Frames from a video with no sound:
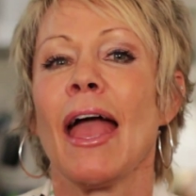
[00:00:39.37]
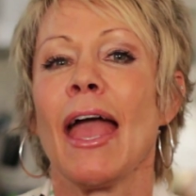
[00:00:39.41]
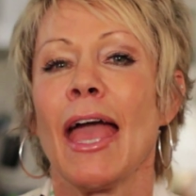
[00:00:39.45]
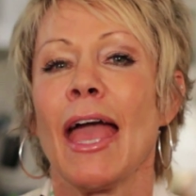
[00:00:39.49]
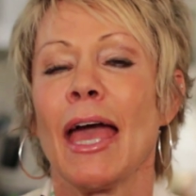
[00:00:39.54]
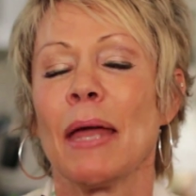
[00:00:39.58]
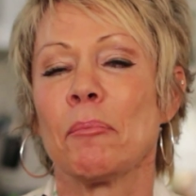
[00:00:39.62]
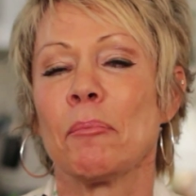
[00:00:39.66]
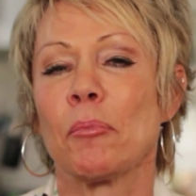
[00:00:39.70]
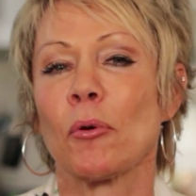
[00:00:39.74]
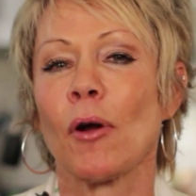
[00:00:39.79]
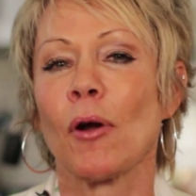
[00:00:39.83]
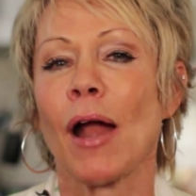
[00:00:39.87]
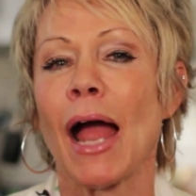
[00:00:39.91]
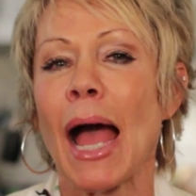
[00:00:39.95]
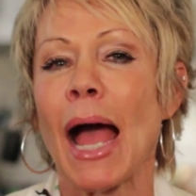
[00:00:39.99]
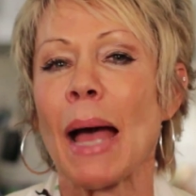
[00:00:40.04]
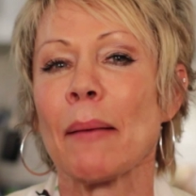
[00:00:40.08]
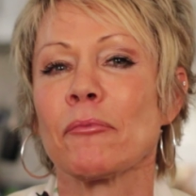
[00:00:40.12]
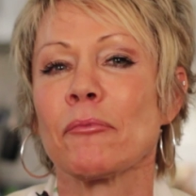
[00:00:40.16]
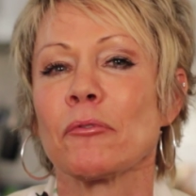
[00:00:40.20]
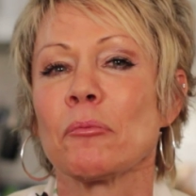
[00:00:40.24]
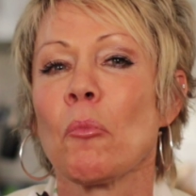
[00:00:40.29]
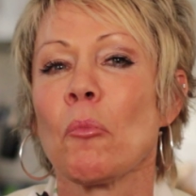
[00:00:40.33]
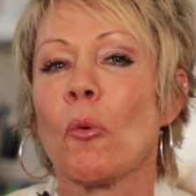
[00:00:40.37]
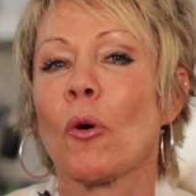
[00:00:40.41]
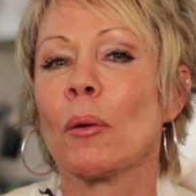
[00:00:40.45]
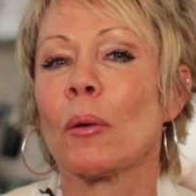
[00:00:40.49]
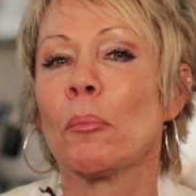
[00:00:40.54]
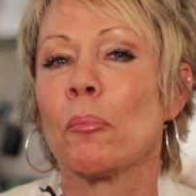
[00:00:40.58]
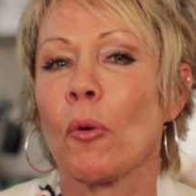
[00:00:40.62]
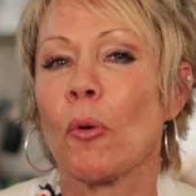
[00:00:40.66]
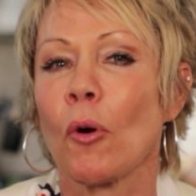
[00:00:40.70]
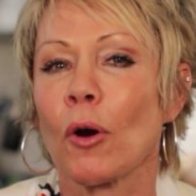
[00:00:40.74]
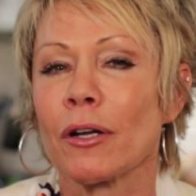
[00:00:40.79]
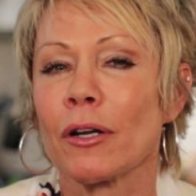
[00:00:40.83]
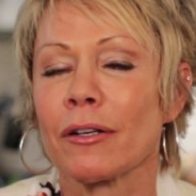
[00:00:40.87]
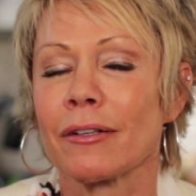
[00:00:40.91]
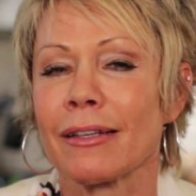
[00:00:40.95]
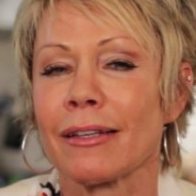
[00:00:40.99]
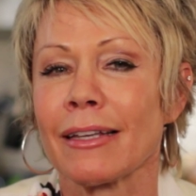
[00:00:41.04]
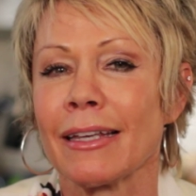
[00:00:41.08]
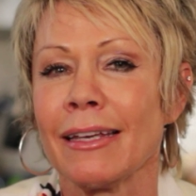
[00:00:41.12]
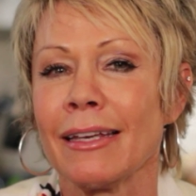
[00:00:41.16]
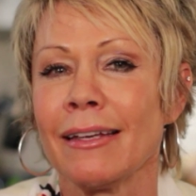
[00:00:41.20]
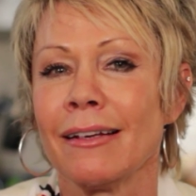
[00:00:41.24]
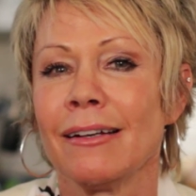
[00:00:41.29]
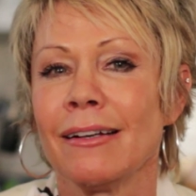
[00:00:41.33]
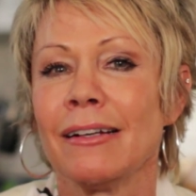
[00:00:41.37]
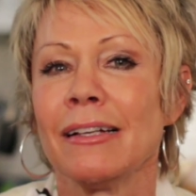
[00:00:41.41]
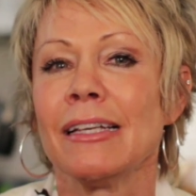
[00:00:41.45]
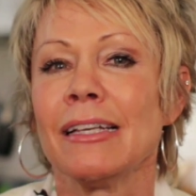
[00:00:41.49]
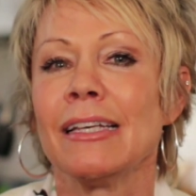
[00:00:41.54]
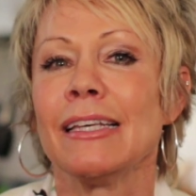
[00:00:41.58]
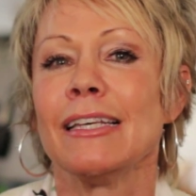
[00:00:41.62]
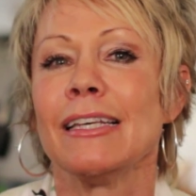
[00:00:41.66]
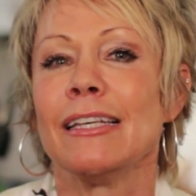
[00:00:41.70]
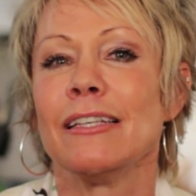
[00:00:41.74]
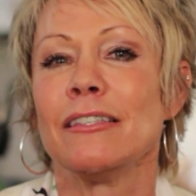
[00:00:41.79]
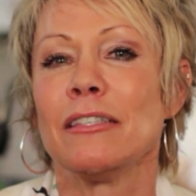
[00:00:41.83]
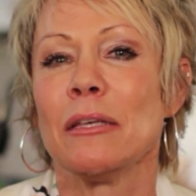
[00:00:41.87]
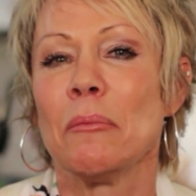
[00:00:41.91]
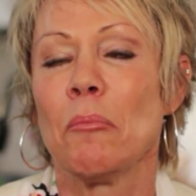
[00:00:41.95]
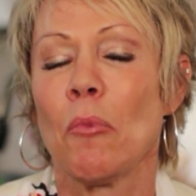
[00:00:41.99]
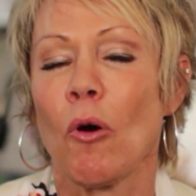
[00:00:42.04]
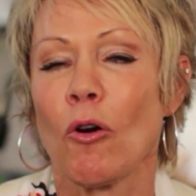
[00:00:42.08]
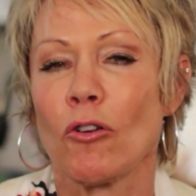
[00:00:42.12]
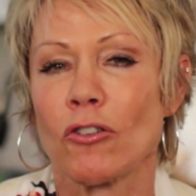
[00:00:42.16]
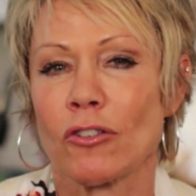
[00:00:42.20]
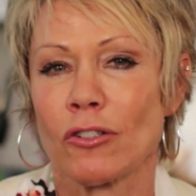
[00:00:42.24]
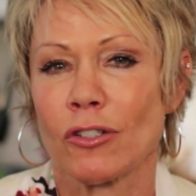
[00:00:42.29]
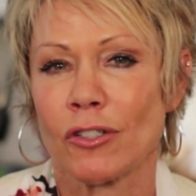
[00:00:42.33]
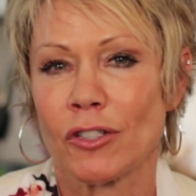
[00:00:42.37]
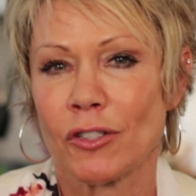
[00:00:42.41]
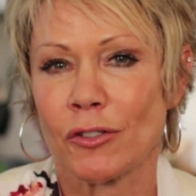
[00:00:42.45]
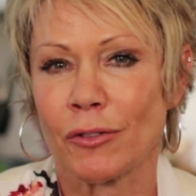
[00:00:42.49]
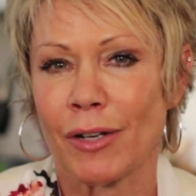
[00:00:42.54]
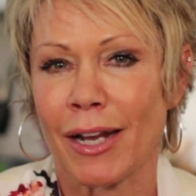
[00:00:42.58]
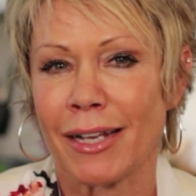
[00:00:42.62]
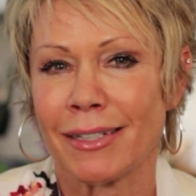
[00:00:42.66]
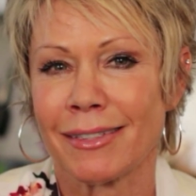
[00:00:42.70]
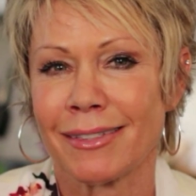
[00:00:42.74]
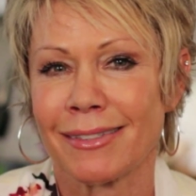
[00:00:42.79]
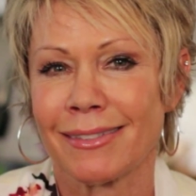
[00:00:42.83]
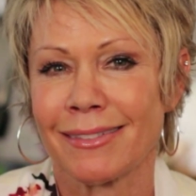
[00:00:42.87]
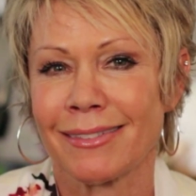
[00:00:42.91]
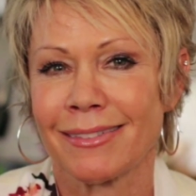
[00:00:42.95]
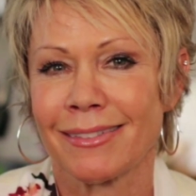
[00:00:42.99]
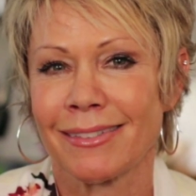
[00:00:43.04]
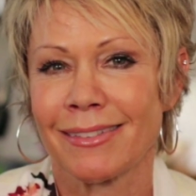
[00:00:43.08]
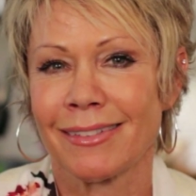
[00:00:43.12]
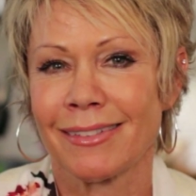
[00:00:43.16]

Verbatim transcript: and perhaps more importantly, is emotional stress.